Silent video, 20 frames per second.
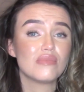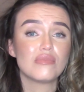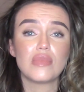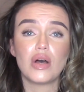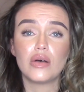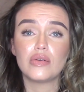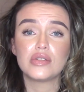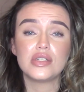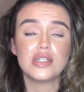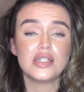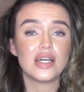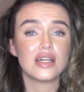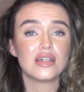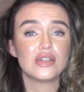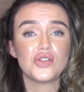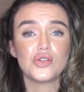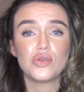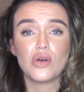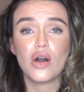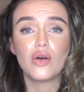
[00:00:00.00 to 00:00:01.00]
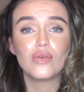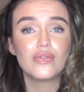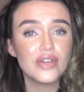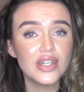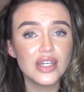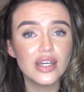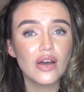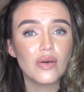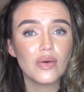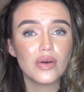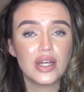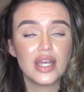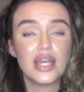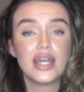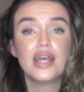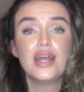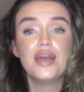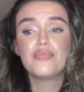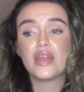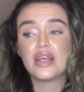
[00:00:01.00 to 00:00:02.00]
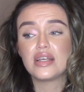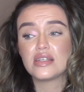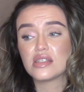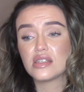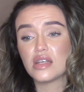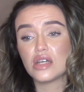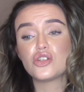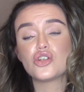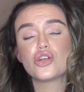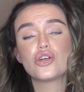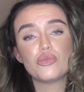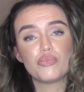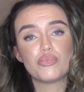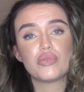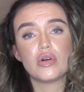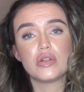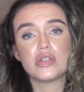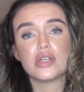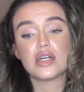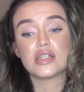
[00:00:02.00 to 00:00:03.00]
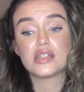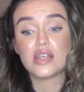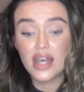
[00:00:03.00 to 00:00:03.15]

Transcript: I'll sit down and do a whole video on it. It's such a good product.